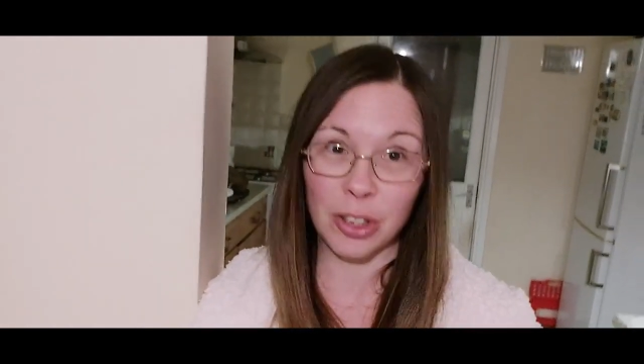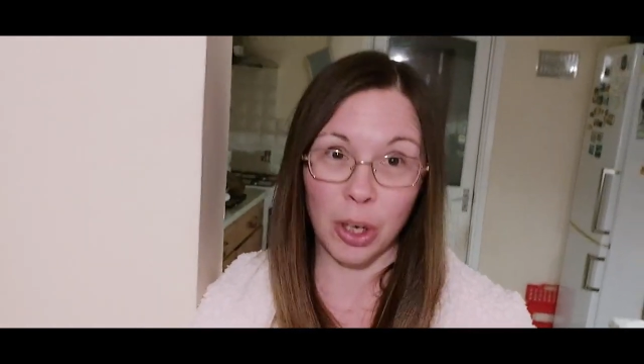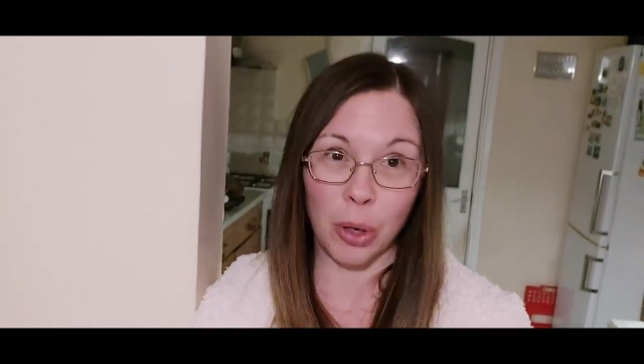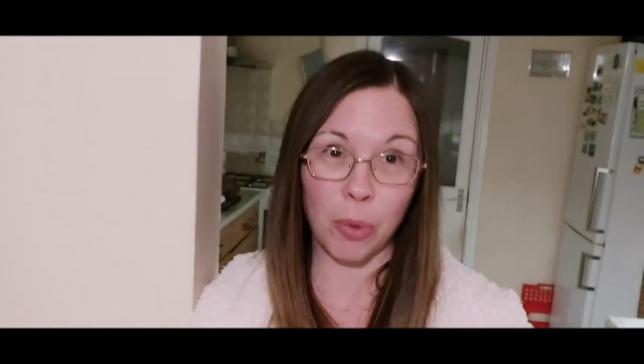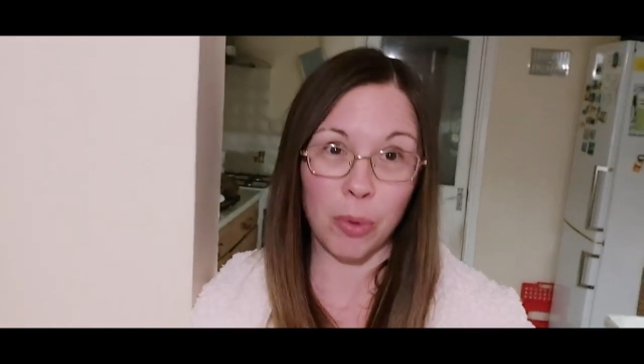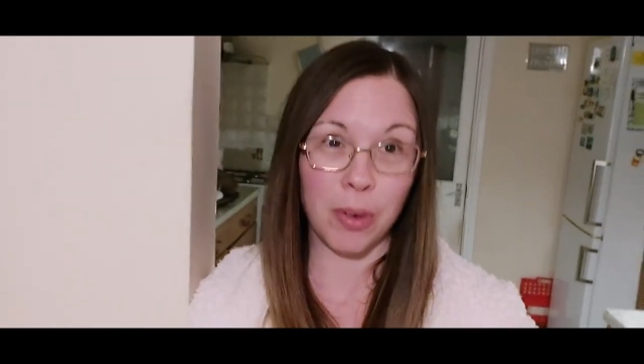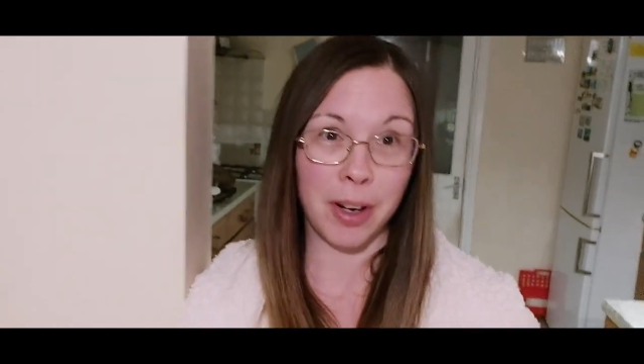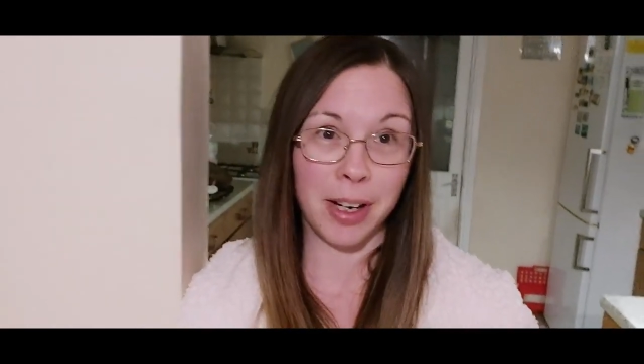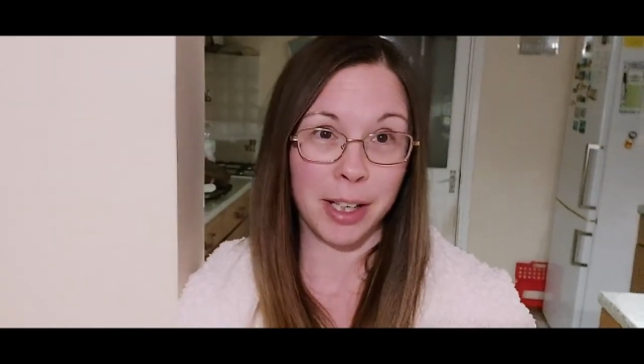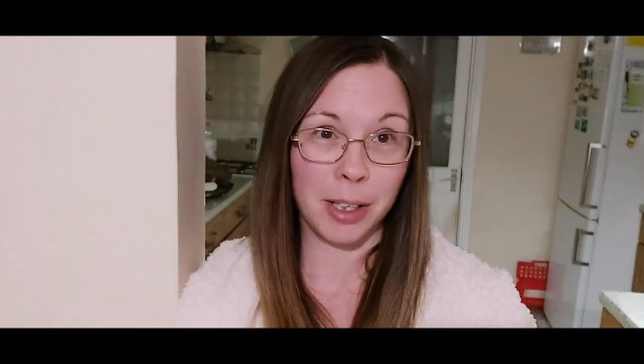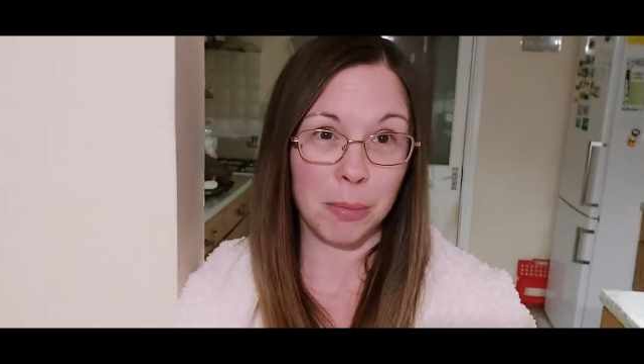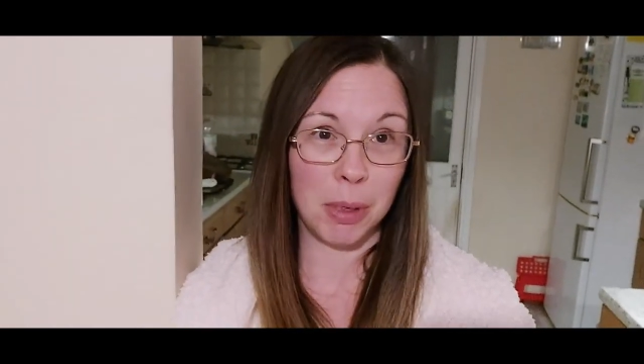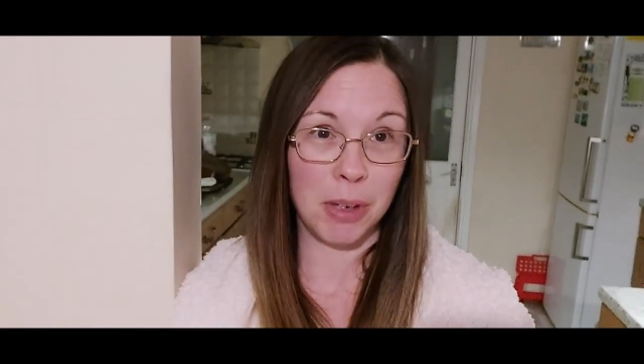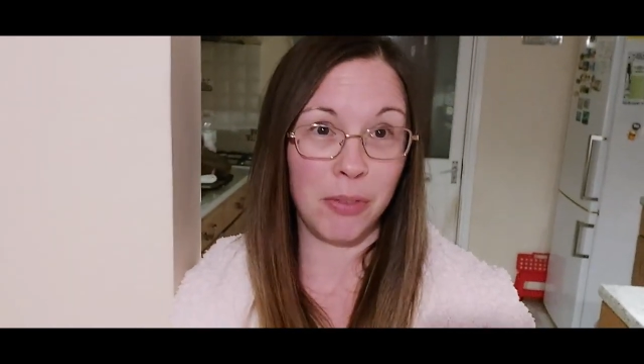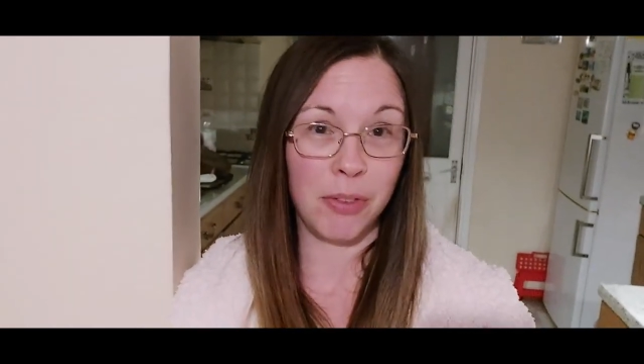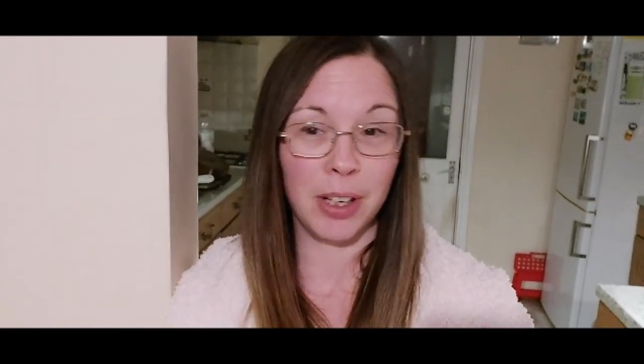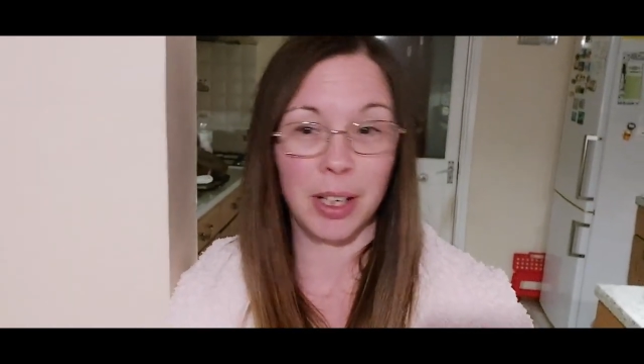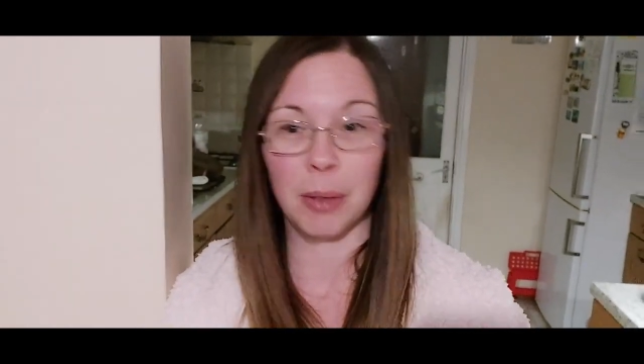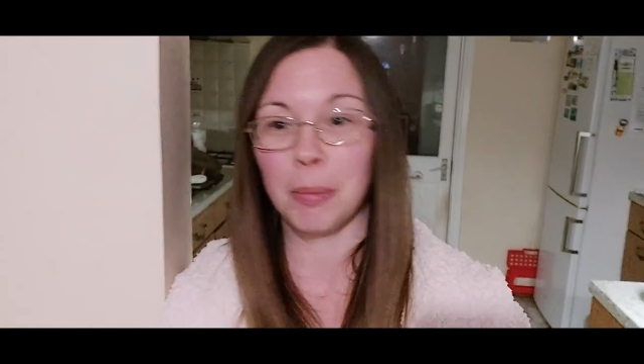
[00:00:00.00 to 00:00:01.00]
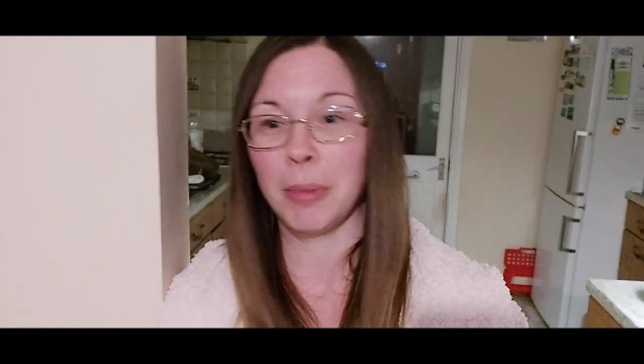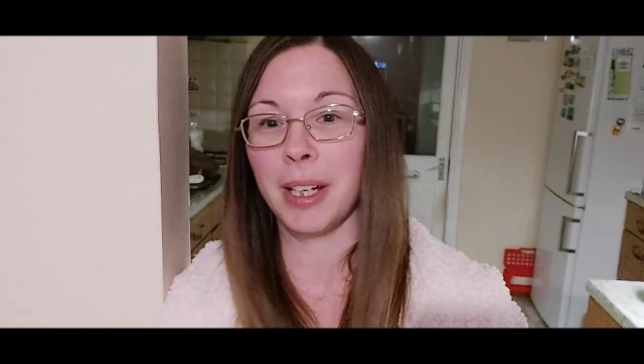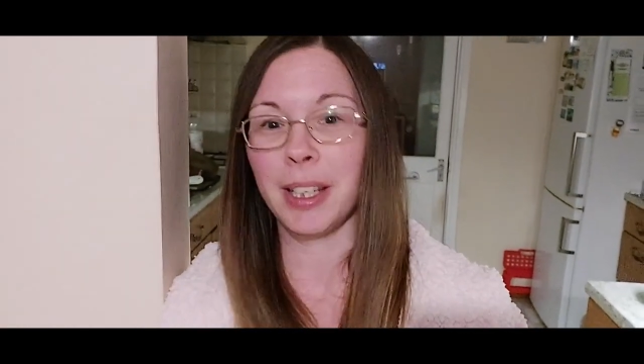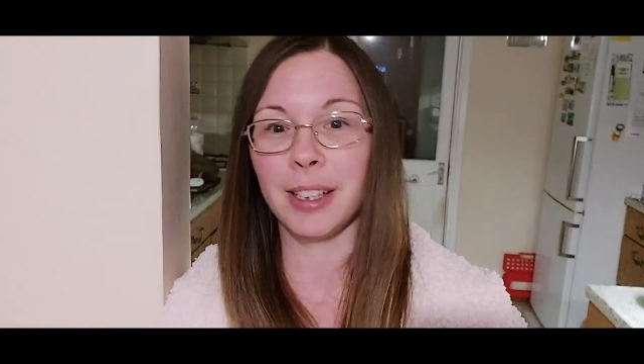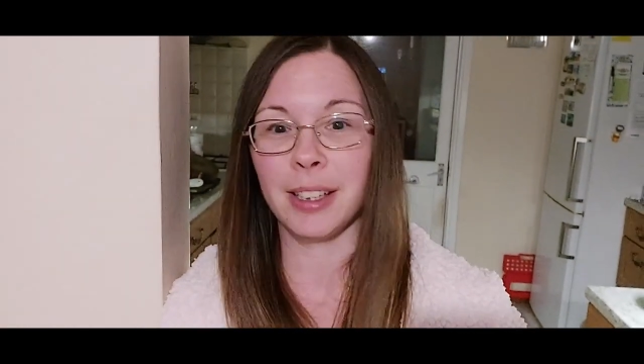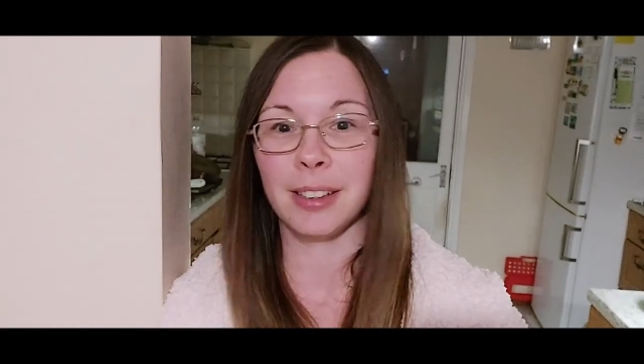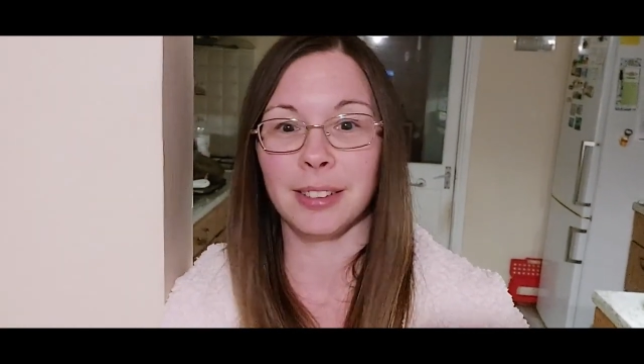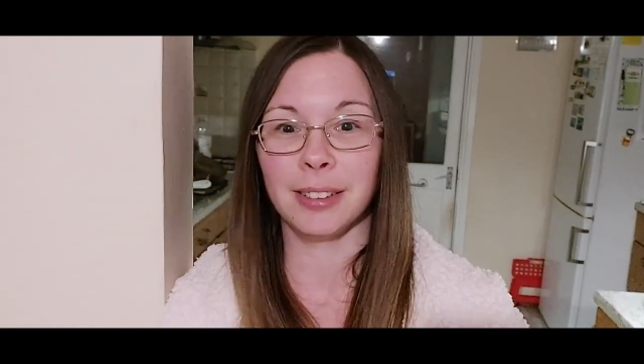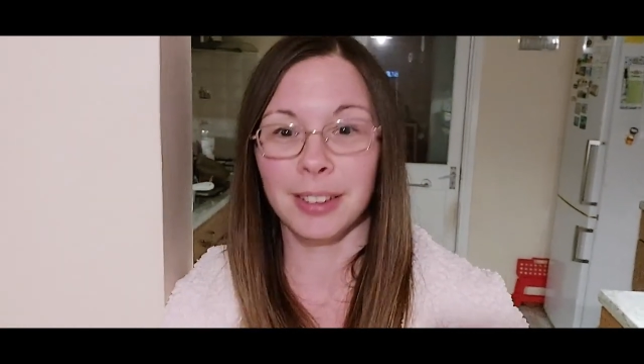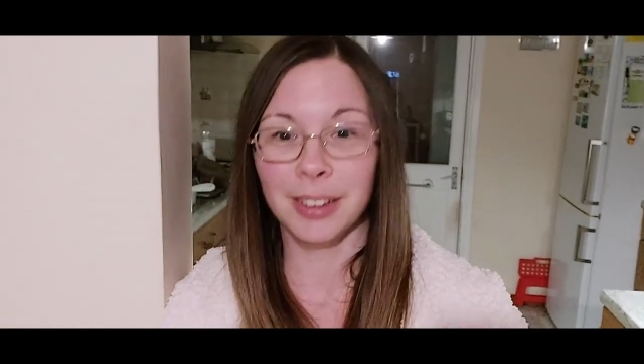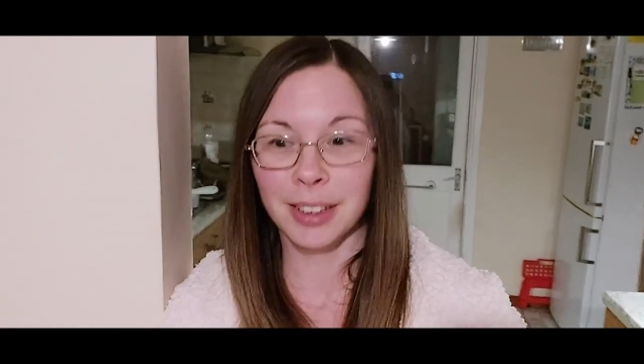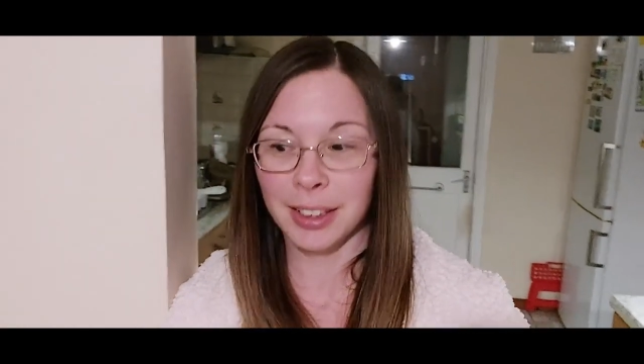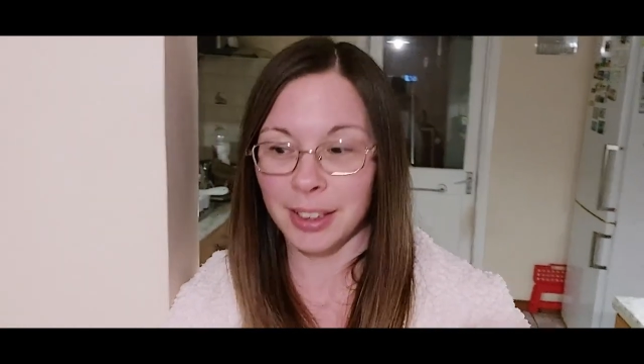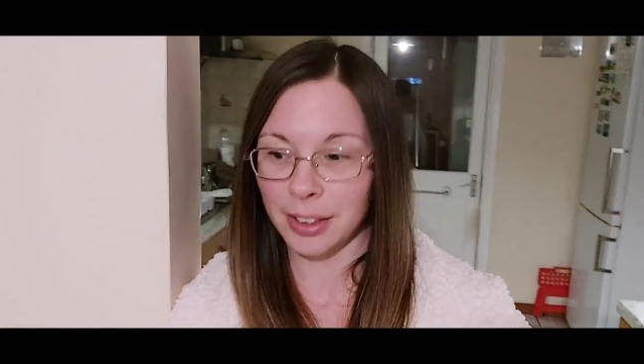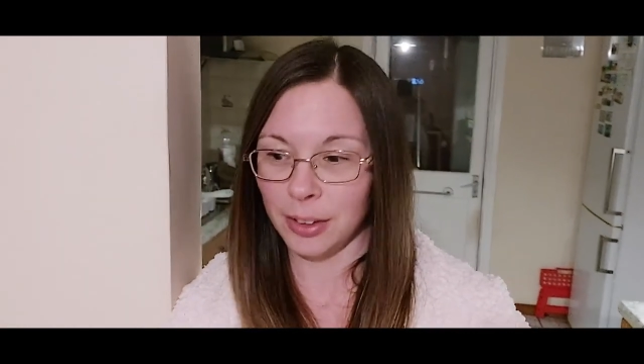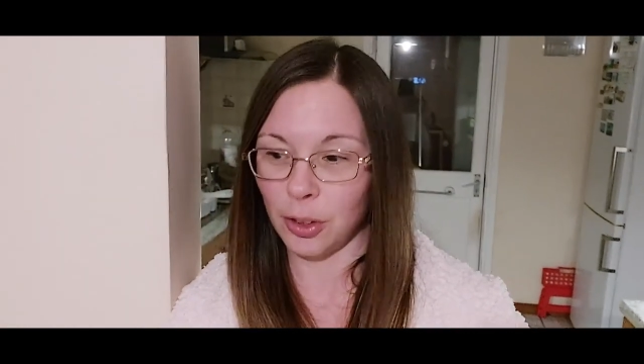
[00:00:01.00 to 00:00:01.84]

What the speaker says: know that I'm going to be filming and